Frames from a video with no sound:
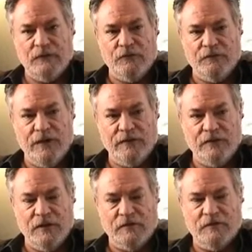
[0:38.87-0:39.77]
And the
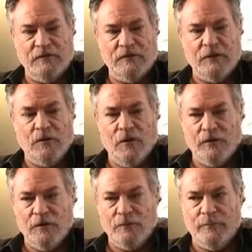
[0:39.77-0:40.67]
fact that,
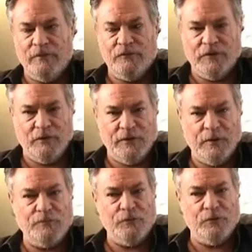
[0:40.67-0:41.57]
our government is
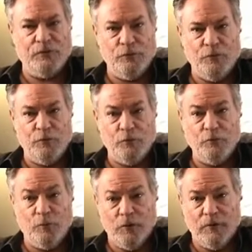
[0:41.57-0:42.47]
gearing up for a third
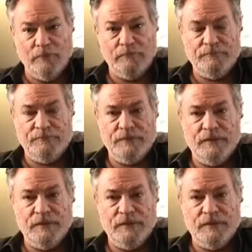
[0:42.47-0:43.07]
world war,